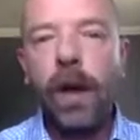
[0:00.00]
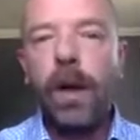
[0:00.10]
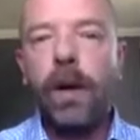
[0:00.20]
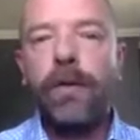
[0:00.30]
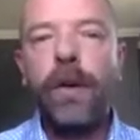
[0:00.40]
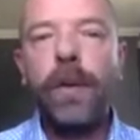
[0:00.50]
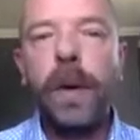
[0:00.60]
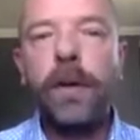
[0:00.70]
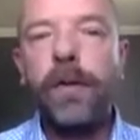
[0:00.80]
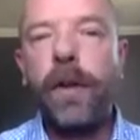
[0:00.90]
Our
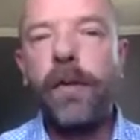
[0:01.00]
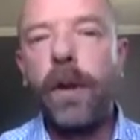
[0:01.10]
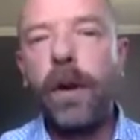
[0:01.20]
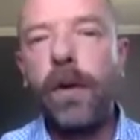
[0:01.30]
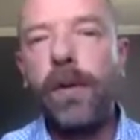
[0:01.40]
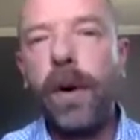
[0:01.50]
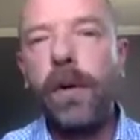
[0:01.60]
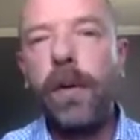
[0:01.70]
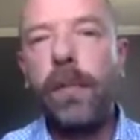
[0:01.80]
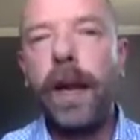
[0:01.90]
software does this de
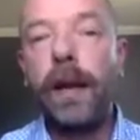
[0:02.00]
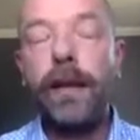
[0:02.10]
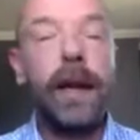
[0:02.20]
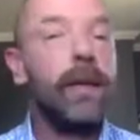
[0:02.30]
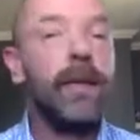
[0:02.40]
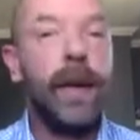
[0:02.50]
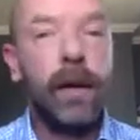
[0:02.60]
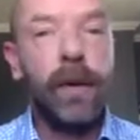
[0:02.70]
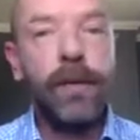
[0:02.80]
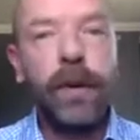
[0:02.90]
novo, meaning that it's
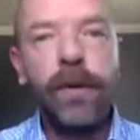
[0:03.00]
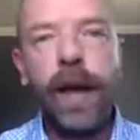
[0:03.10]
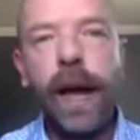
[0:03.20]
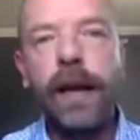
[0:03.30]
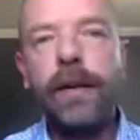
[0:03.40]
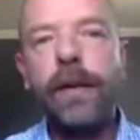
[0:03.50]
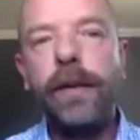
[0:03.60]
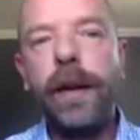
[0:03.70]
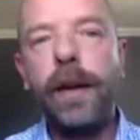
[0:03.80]
not reference guided,